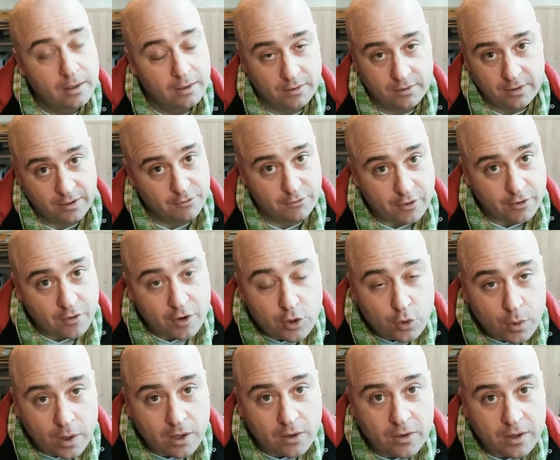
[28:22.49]
They very
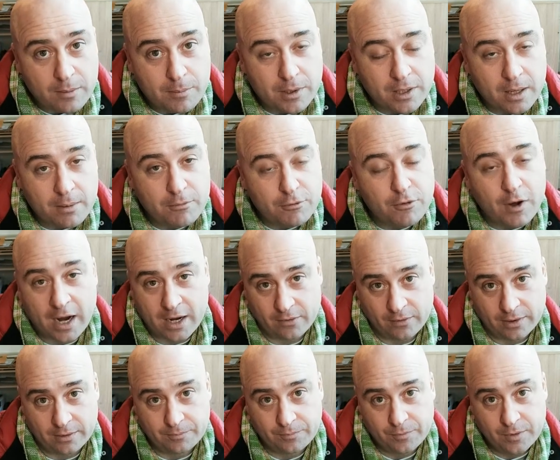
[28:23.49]
quickly become
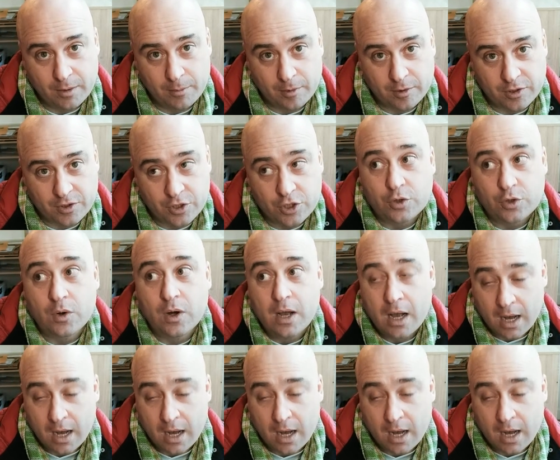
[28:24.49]
violent about this issue.